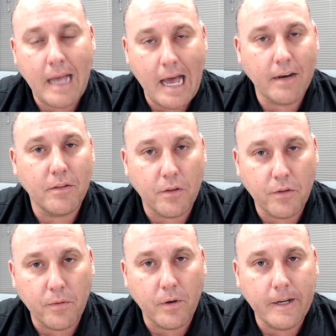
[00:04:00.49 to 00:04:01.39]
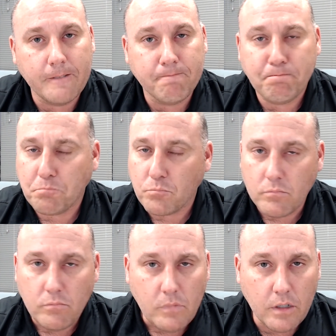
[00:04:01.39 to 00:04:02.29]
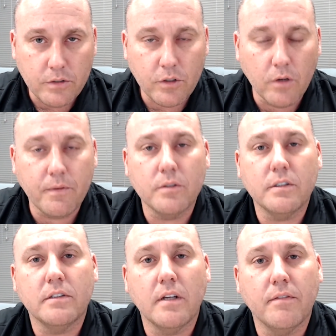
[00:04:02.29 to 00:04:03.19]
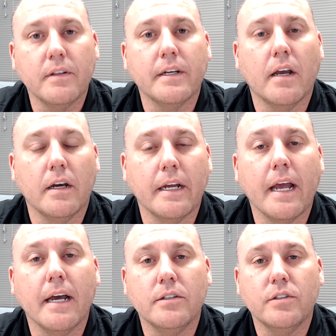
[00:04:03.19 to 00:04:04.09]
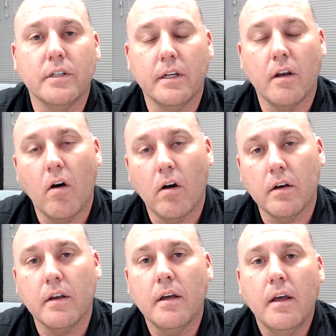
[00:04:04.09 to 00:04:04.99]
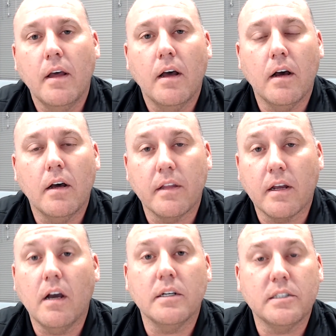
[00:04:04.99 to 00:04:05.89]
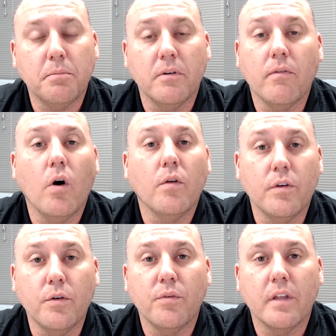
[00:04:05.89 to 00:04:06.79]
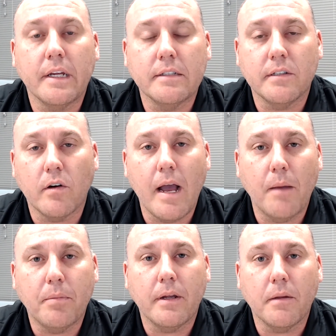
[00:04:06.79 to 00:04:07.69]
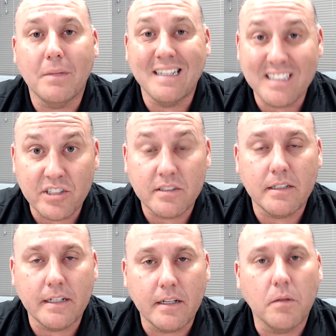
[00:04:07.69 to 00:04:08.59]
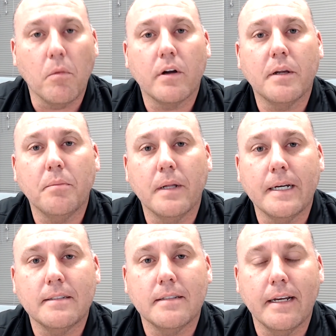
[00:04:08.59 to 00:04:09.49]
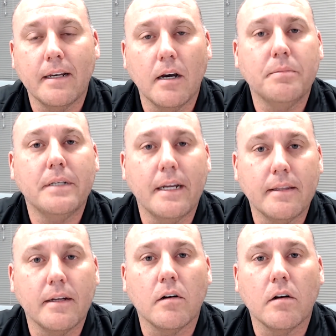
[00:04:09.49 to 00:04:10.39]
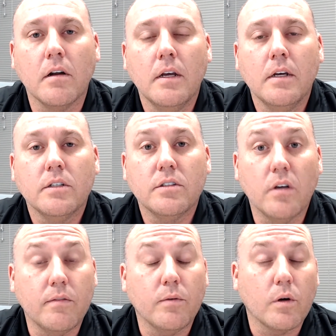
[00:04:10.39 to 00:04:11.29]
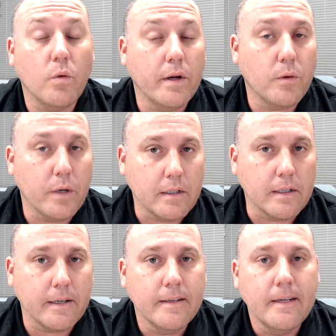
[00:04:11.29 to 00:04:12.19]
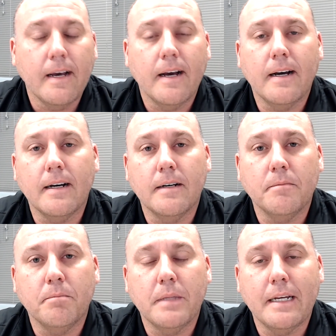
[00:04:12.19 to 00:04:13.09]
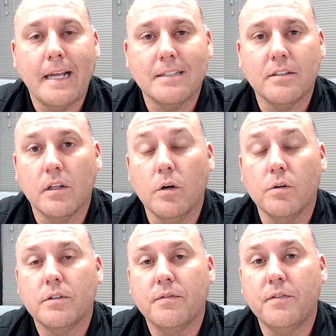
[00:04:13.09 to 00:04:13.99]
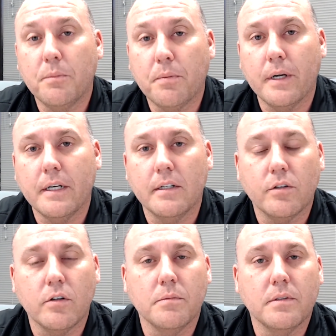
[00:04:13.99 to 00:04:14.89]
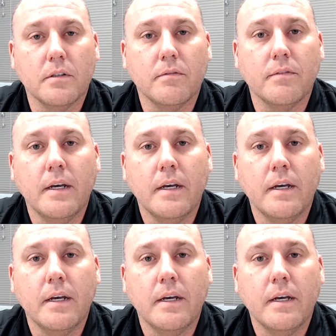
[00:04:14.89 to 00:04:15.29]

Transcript: out of the three, Sophos is definitely cutting edge and on the cusp of all the new things that are happening maliciously in the marketplace and update their software quite quickly. It has the lowest footprint in terms of